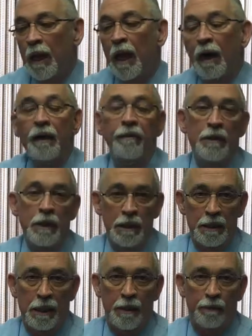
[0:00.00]
I'll give you an
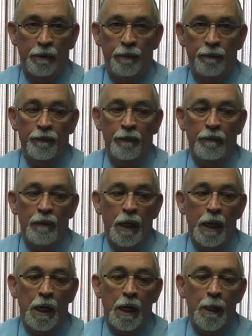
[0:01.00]
example.
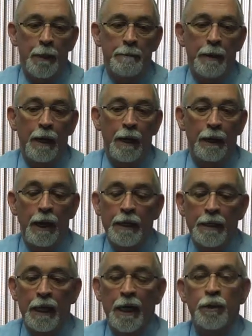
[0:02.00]
A lot
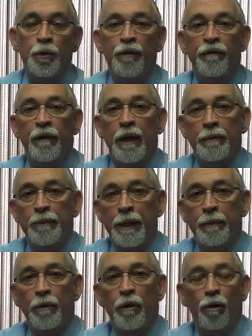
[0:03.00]
of times we find
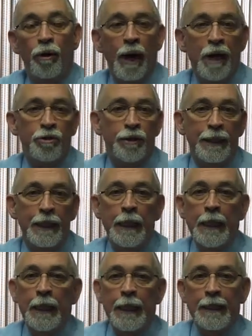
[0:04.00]
people are actually
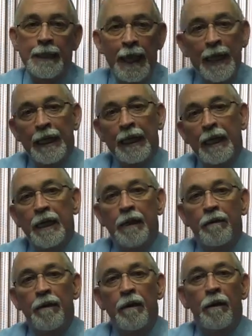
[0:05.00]
taking
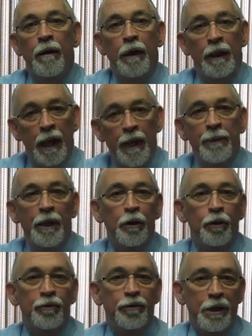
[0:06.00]
in
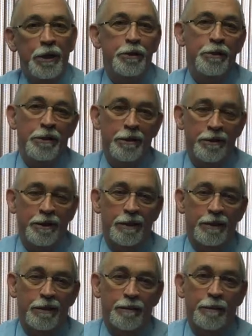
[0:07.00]
chemicals into their
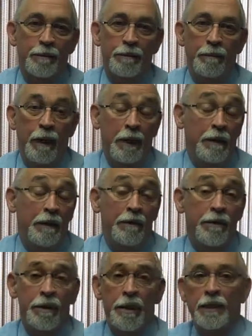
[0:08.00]
system, and
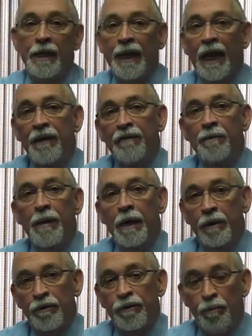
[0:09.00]
even things like heavy
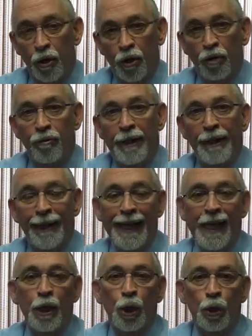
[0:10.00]
metals, mercury,
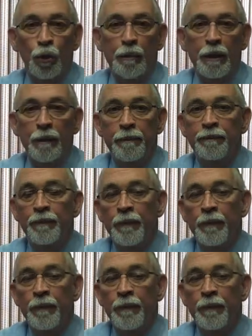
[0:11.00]
lead, aluminum.